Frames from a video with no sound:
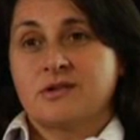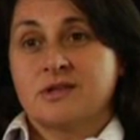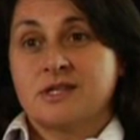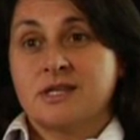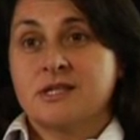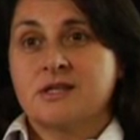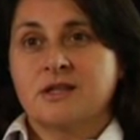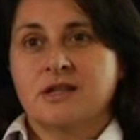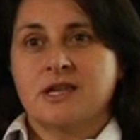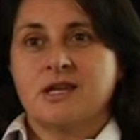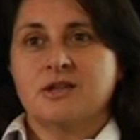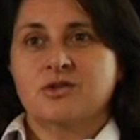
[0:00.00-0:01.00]

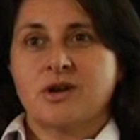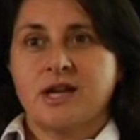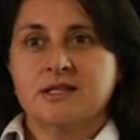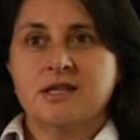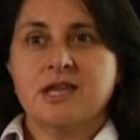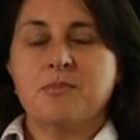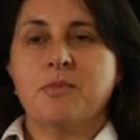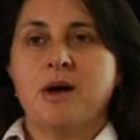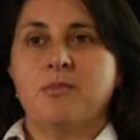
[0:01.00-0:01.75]
consistently try to keep